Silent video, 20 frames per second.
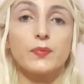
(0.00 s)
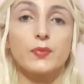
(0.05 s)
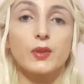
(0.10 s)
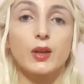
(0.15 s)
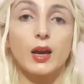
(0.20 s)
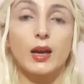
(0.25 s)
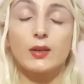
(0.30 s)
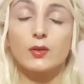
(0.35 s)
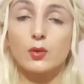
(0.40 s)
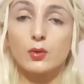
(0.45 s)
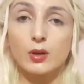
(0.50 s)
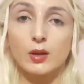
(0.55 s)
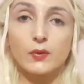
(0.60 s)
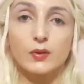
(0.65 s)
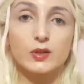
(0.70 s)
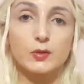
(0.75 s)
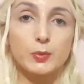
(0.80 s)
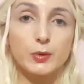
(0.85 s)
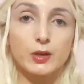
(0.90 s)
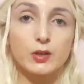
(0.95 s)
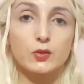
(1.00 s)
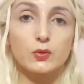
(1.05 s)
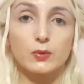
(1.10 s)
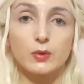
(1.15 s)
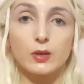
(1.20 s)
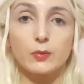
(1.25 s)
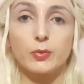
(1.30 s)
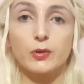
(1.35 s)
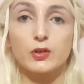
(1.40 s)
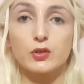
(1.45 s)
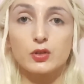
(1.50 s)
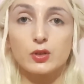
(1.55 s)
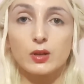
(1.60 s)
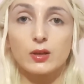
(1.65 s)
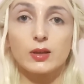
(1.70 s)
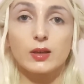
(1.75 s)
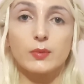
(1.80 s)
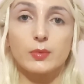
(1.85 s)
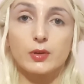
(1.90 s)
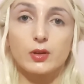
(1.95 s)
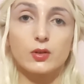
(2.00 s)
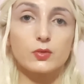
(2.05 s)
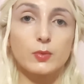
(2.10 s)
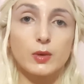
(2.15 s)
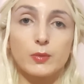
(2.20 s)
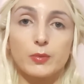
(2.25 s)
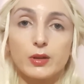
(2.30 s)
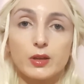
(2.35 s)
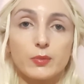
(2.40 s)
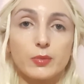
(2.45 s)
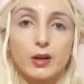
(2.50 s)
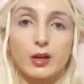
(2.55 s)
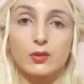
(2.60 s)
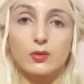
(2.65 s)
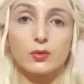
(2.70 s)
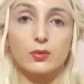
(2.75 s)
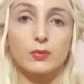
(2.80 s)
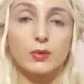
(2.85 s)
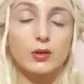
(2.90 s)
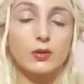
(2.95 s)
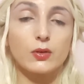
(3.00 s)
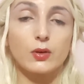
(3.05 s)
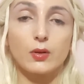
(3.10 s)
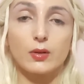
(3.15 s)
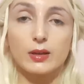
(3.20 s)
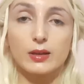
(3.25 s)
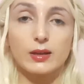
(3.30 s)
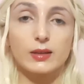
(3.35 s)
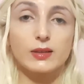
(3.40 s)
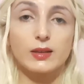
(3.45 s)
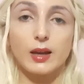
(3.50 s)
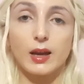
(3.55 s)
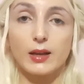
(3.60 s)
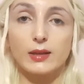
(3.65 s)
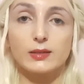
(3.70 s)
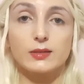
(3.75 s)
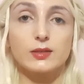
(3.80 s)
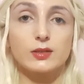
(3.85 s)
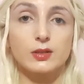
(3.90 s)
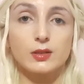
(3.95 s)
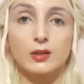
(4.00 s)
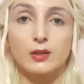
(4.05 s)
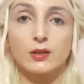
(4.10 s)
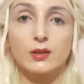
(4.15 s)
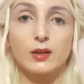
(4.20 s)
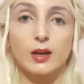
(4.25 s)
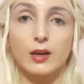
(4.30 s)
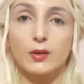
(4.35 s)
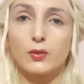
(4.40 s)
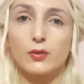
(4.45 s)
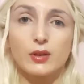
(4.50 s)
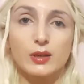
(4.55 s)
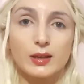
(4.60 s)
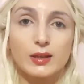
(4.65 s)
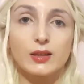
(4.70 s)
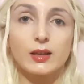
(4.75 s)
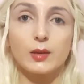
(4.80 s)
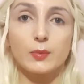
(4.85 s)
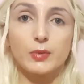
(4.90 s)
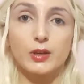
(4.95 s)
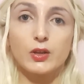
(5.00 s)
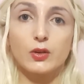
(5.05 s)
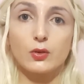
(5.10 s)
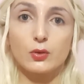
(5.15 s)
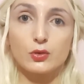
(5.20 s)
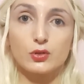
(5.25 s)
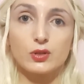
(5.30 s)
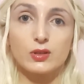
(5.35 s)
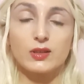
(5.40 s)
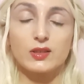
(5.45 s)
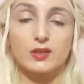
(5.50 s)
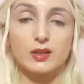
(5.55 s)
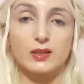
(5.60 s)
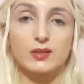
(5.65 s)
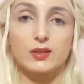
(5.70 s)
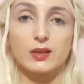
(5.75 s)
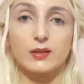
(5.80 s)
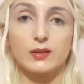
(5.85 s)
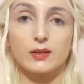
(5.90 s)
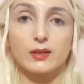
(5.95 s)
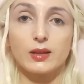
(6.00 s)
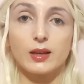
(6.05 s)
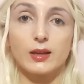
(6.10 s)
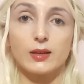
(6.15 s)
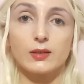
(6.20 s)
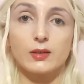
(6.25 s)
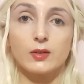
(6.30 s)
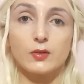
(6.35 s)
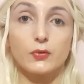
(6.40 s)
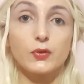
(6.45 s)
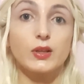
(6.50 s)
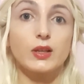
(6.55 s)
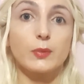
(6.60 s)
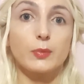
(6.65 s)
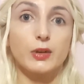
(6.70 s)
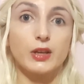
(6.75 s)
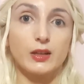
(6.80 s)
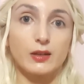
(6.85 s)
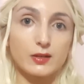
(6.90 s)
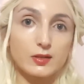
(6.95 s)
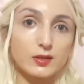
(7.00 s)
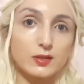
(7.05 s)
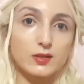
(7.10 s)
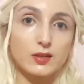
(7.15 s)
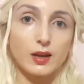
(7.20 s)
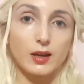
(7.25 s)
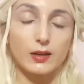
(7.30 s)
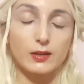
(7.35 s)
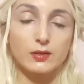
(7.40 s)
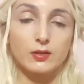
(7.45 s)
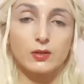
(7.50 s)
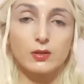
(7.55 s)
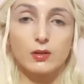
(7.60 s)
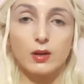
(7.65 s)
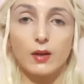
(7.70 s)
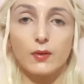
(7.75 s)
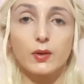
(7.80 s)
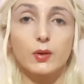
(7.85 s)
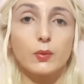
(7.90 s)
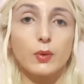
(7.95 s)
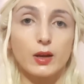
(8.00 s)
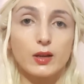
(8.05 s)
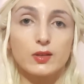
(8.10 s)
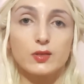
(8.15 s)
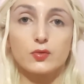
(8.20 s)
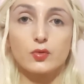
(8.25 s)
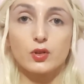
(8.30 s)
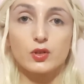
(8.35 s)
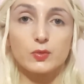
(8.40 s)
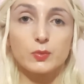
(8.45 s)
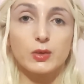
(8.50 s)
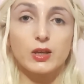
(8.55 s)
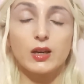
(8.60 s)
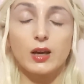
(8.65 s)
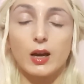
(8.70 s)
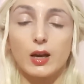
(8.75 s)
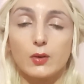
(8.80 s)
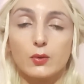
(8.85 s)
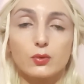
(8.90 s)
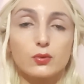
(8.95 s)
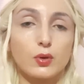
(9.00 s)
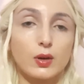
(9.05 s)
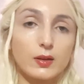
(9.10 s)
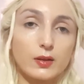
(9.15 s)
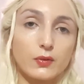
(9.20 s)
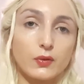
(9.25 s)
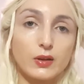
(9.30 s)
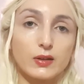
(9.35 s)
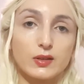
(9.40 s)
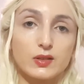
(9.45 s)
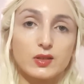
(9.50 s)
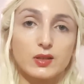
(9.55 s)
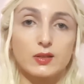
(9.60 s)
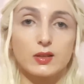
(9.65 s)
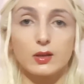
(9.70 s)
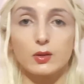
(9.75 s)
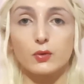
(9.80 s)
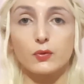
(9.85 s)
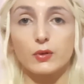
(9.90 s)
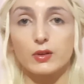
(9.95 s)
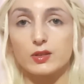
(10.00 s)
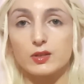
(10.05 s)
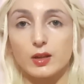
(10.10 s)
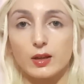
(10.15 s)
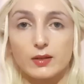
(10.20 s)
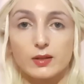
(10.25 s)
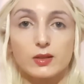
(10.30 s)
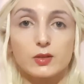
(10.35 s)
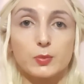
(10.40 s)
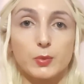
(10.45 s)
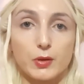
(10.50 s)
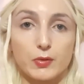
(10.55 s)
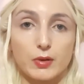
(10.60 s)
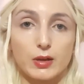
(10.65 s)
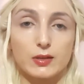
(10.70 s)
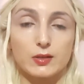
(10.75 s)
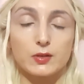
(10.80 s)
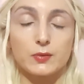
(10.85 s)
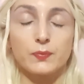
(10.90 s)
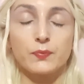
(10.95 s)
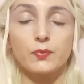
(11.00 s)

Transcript: I don't have experience with that personally because my belly button, I don't think it can be used in the sense that it can fit a penis inside. Otherwise, trust me, I would try the fetish and tell you first-hand experience.